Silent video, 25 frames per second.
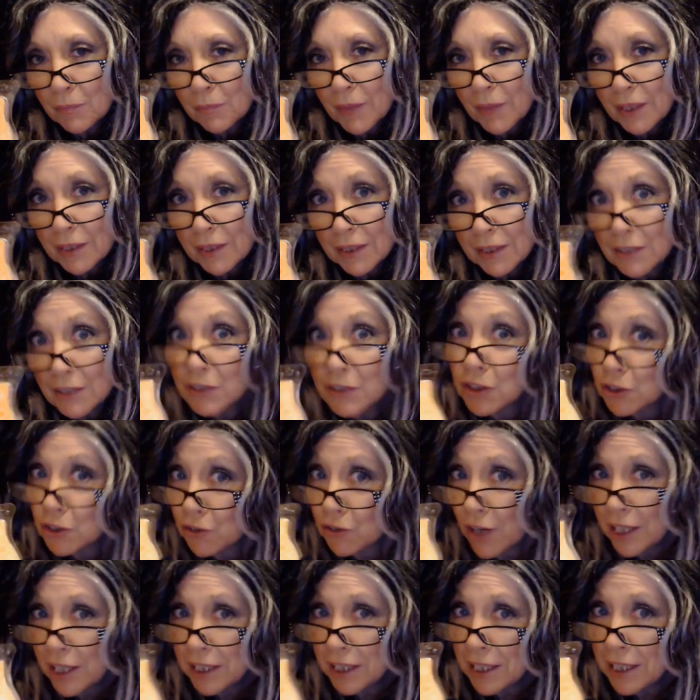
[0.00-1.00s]
you should
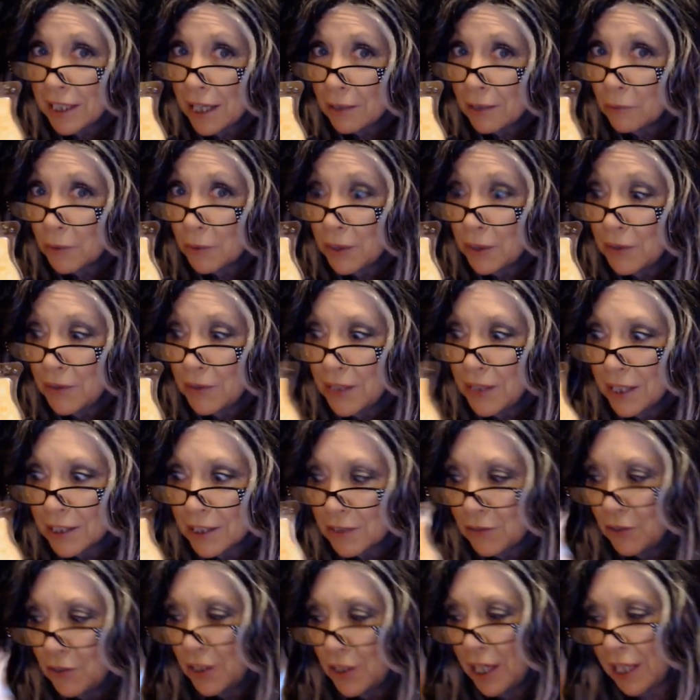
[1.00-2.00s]
try to get it within the next
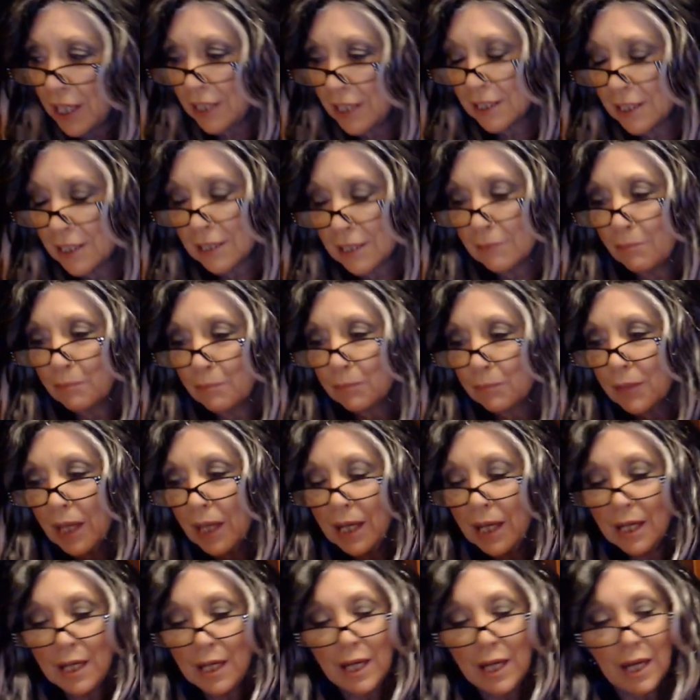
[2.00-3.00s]
few days.
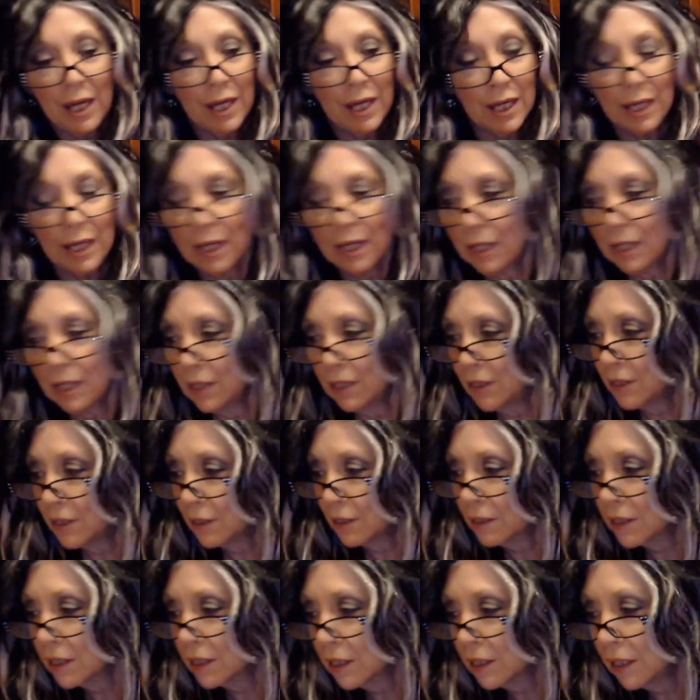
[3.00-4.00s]
And
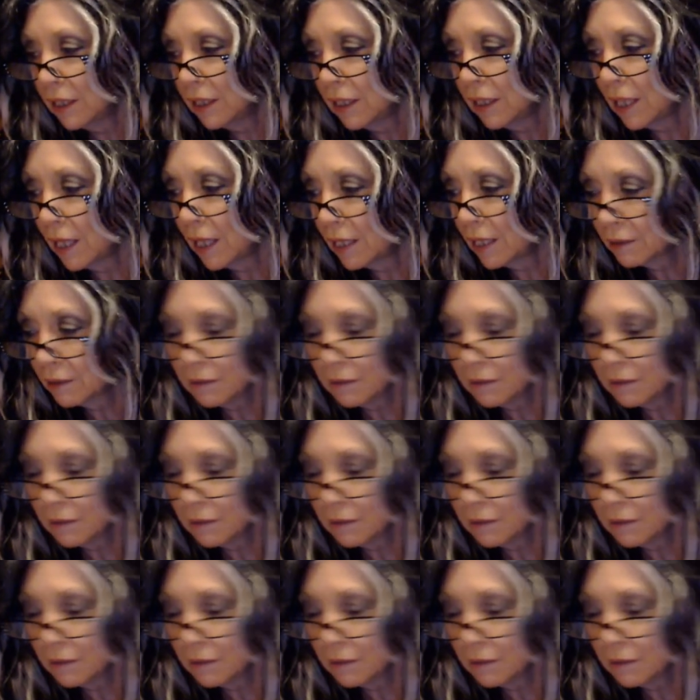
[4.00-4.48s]
the